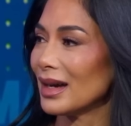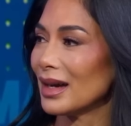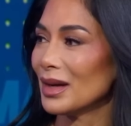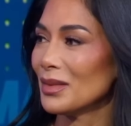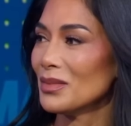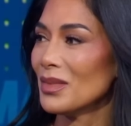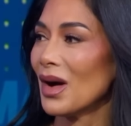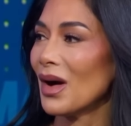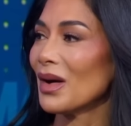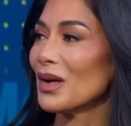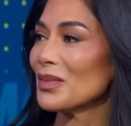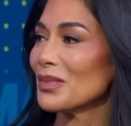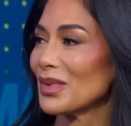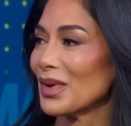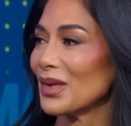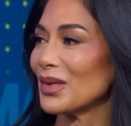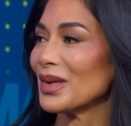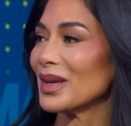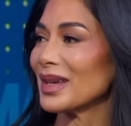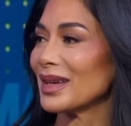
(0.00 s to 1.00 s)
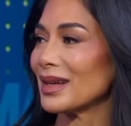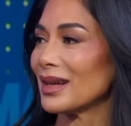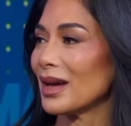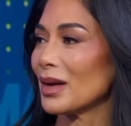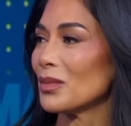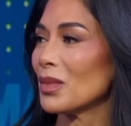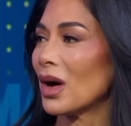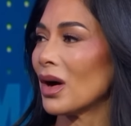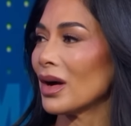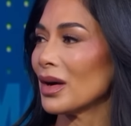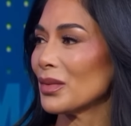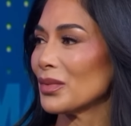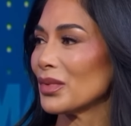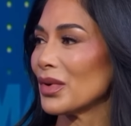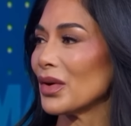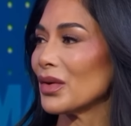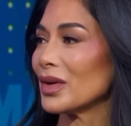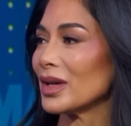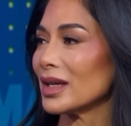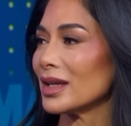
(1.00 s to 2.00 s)
I'm heartbroken. I'm
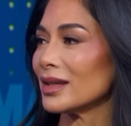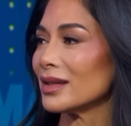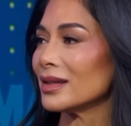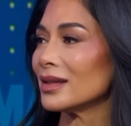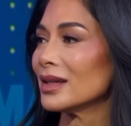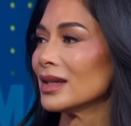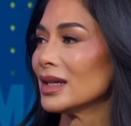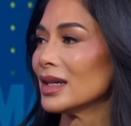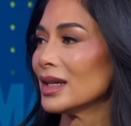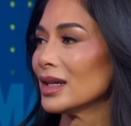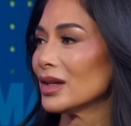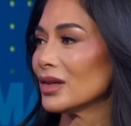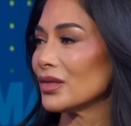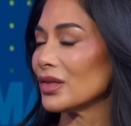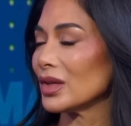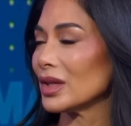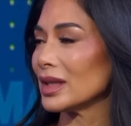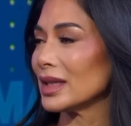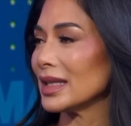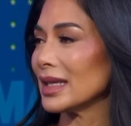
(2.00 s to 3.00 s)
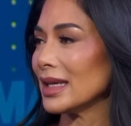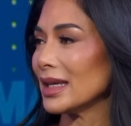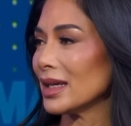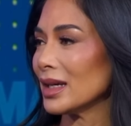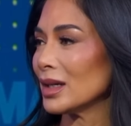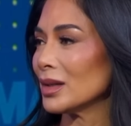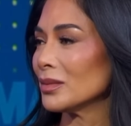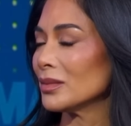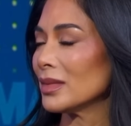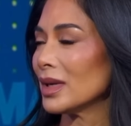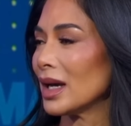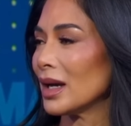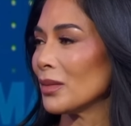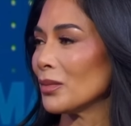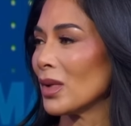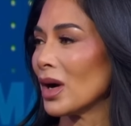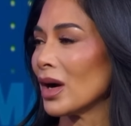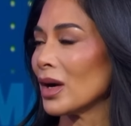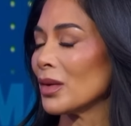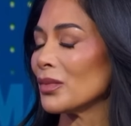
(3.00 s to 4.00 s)
heartbroken for Liam. I'm
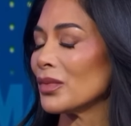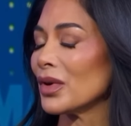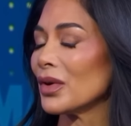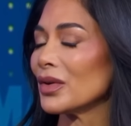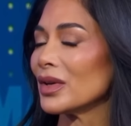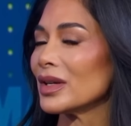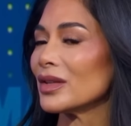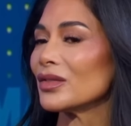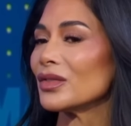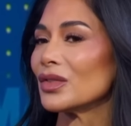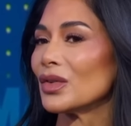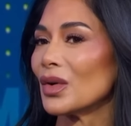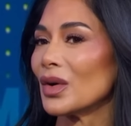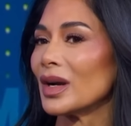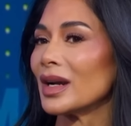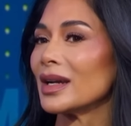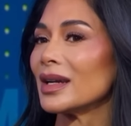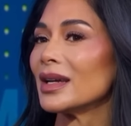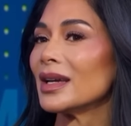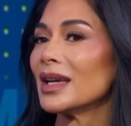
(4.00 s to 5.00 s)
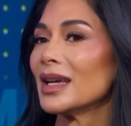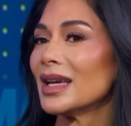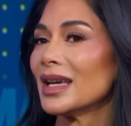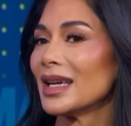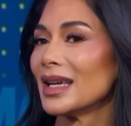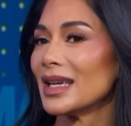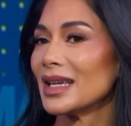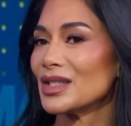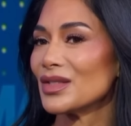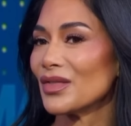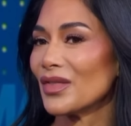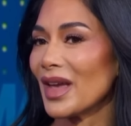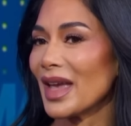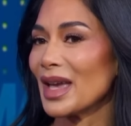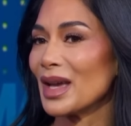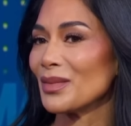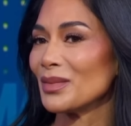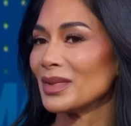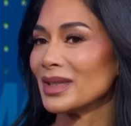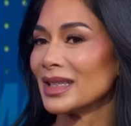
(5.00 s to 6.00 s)
heartbroken for his
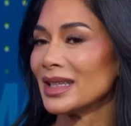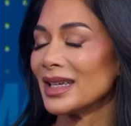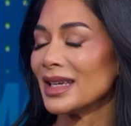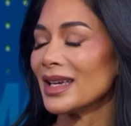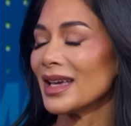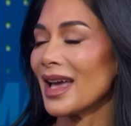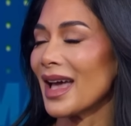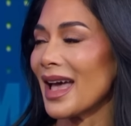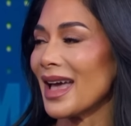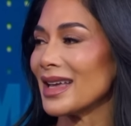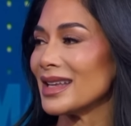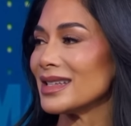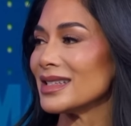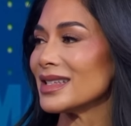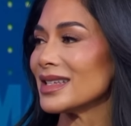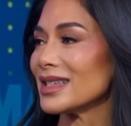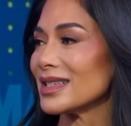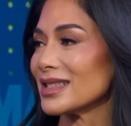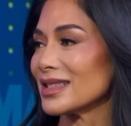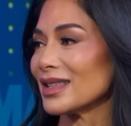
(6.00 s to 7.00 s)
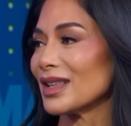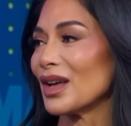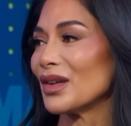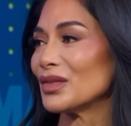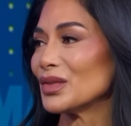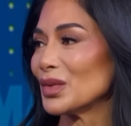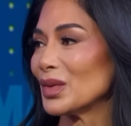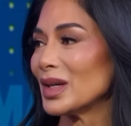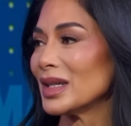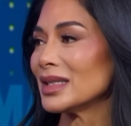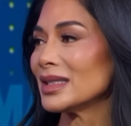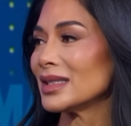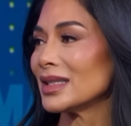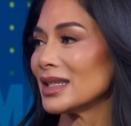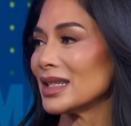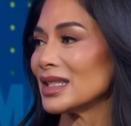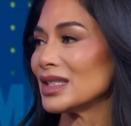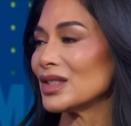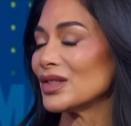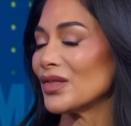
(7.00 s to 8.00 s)
family and his loved ones and
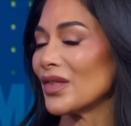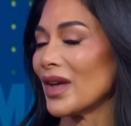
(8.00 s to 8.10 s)
his